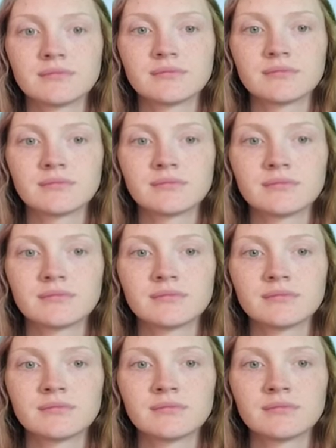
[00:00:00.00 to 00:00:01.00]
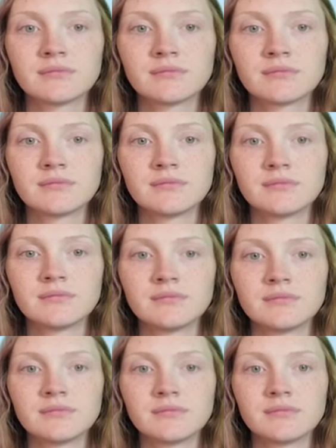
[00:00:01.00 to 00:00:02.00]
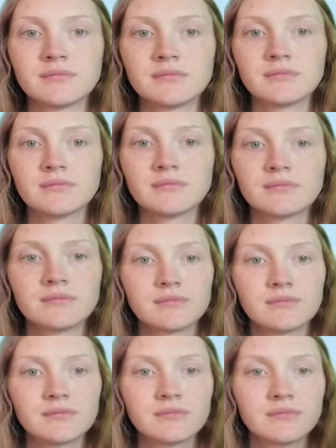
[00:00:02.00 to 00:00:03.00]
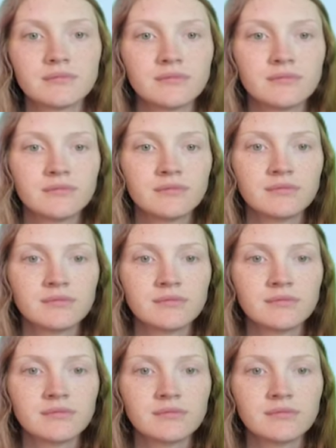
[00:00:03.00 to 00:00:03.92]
The person shown says nothing.